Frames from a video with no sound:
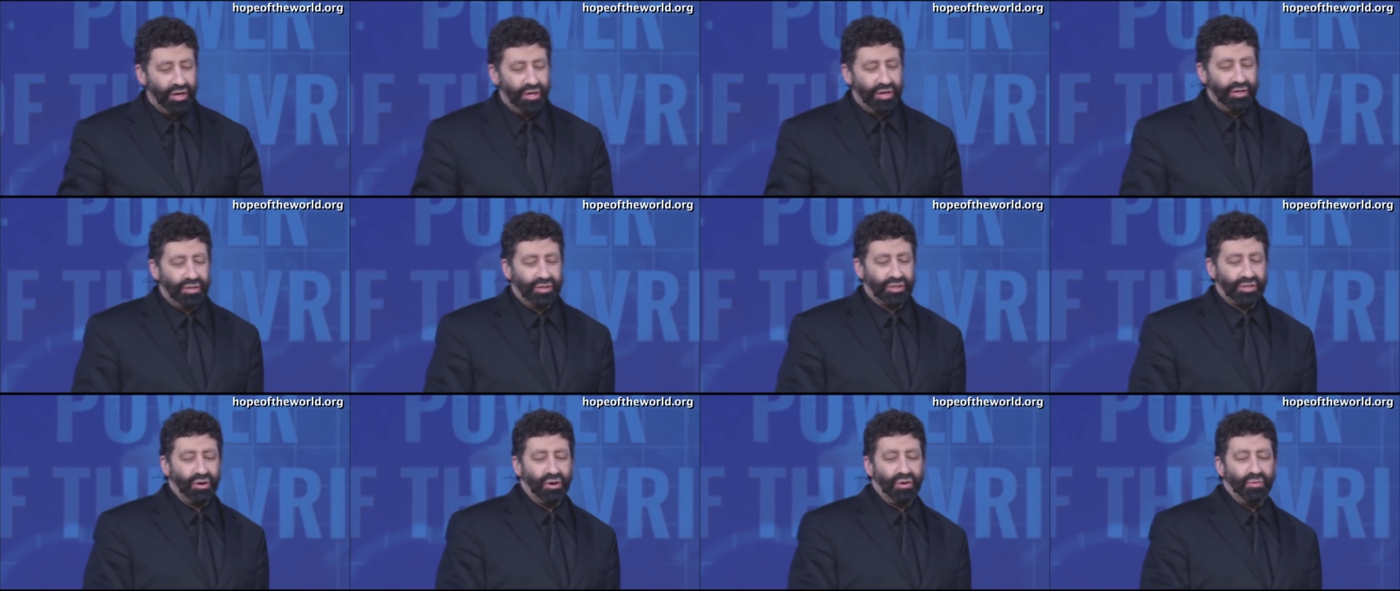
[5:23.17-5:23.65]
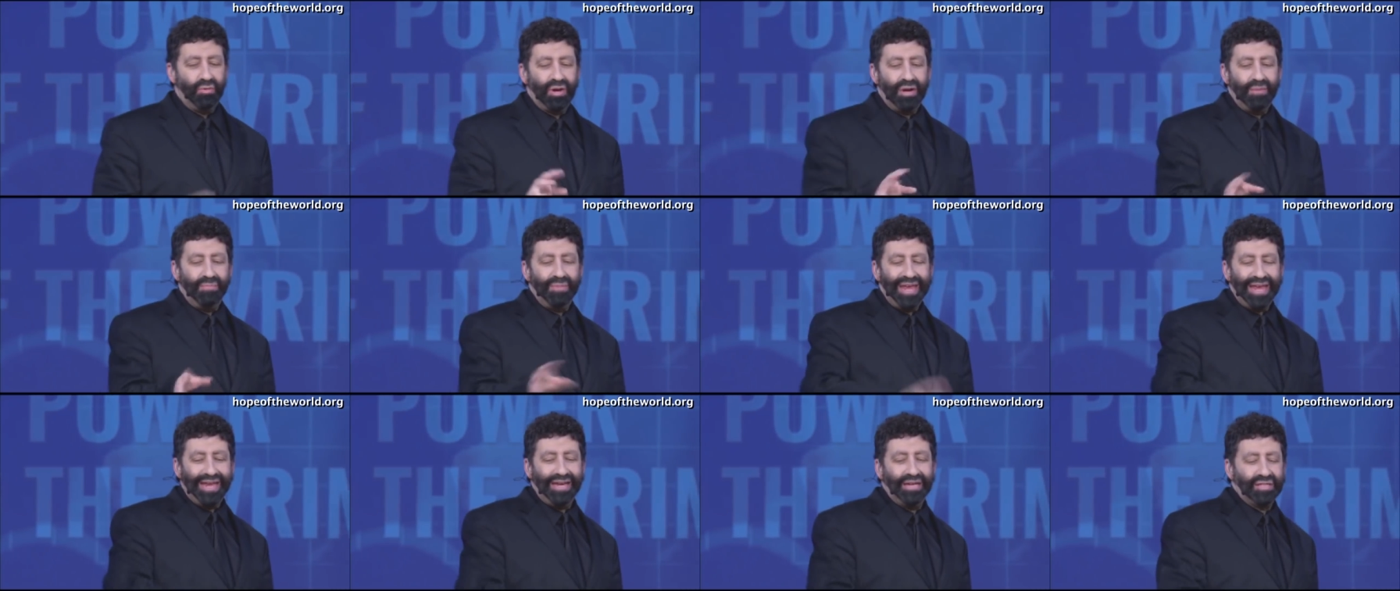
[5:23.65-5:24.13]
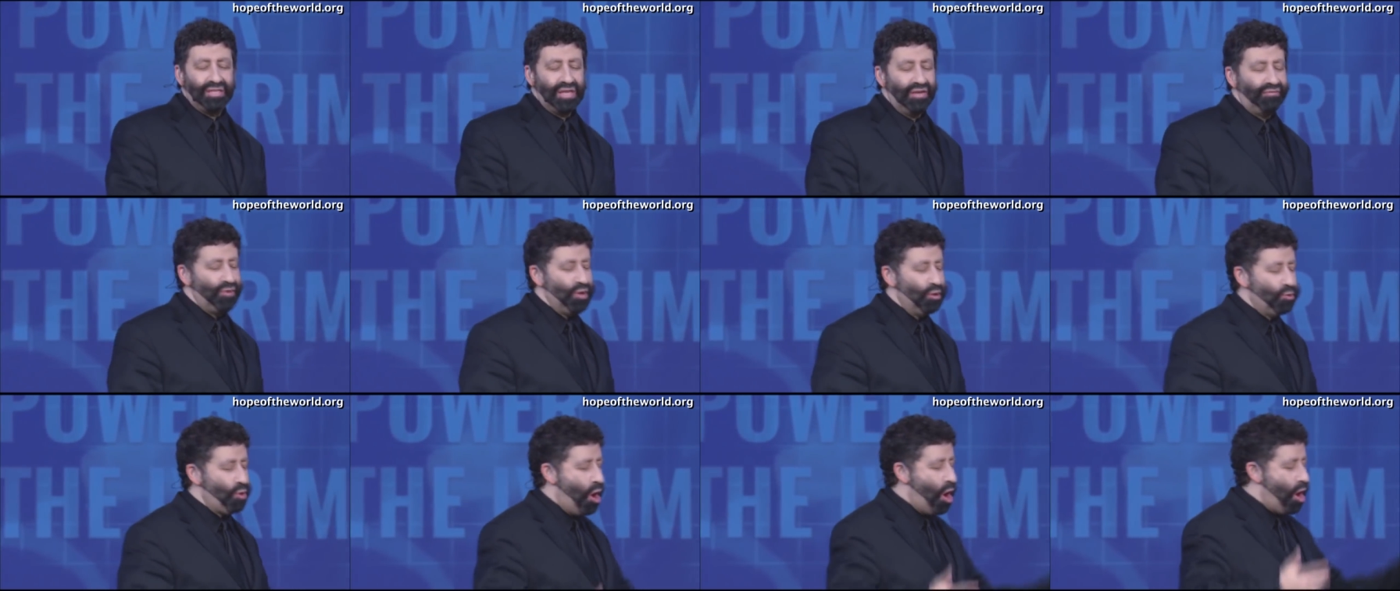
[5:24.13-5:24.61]
So, what it means, if
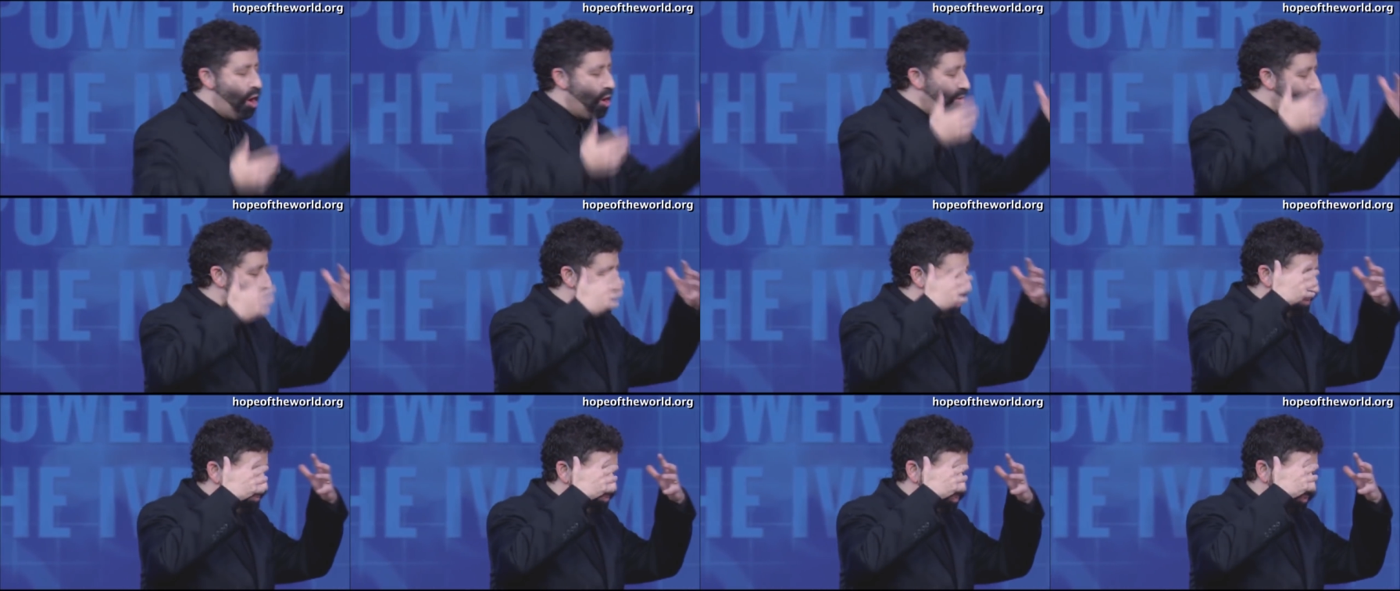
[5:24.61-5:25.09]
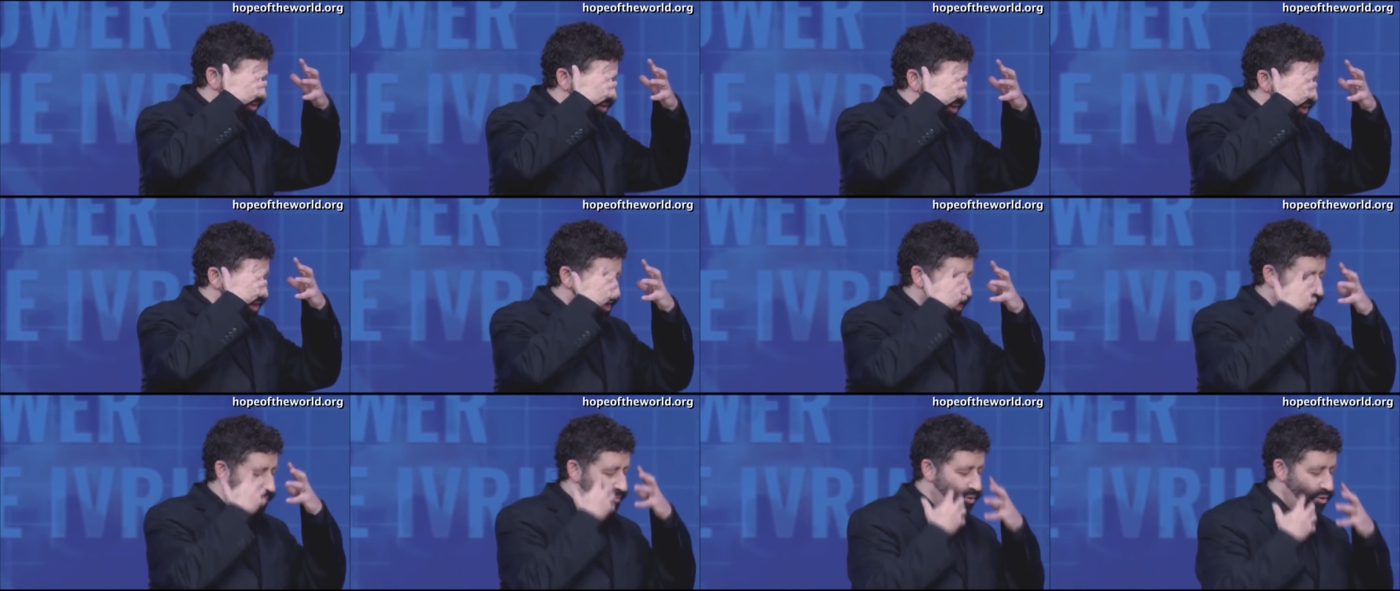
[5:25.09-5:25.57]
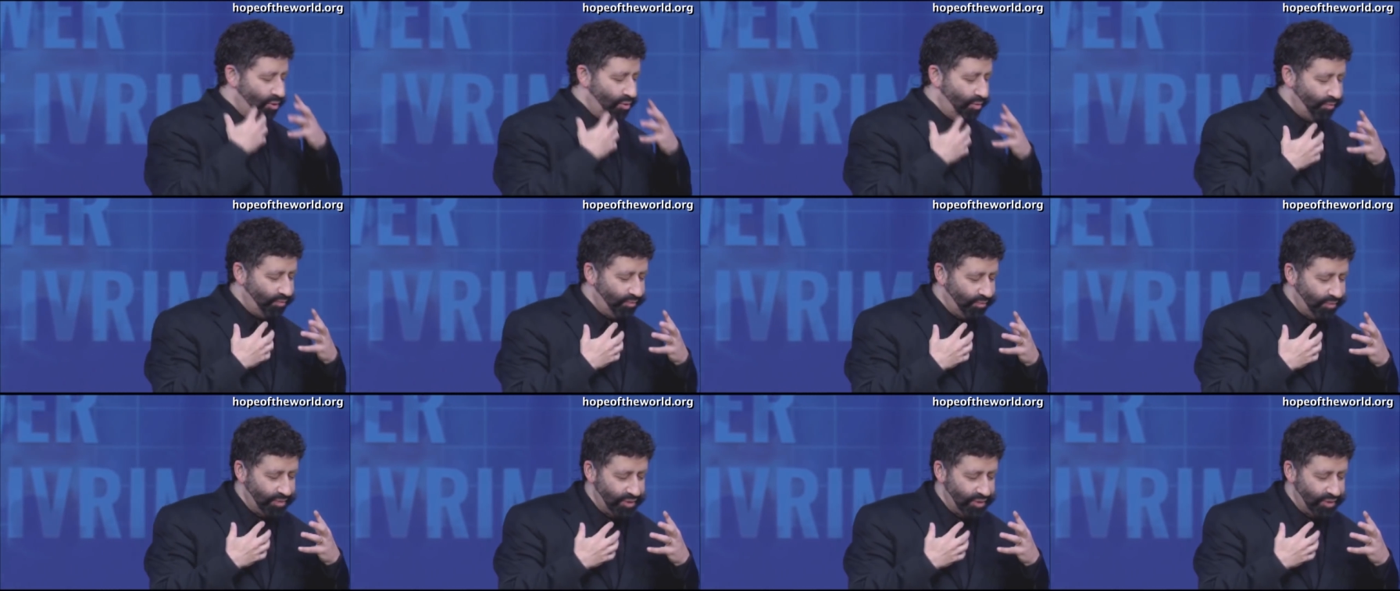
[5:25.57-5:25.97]
you are a Hebrew,